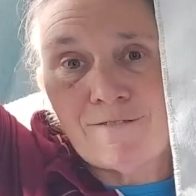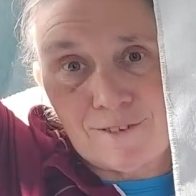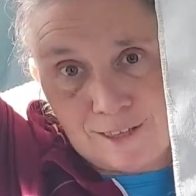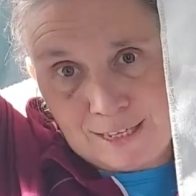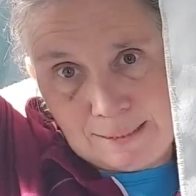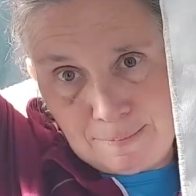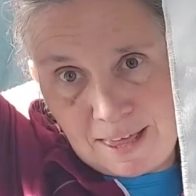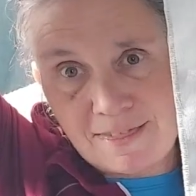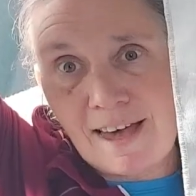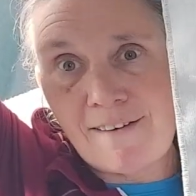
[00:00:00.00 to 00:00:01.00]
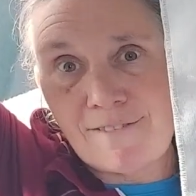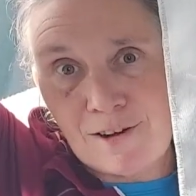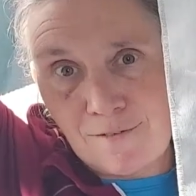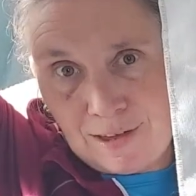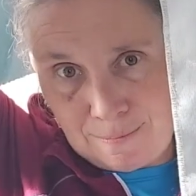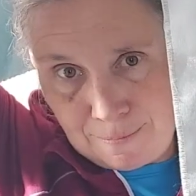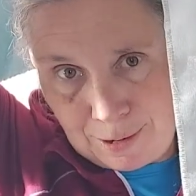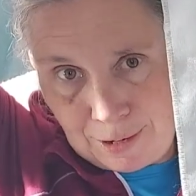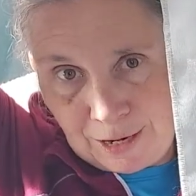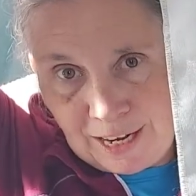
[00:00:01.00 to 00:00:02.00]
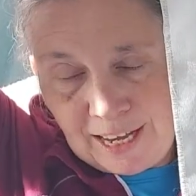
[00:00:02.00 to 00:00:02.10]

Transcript: for this month of November.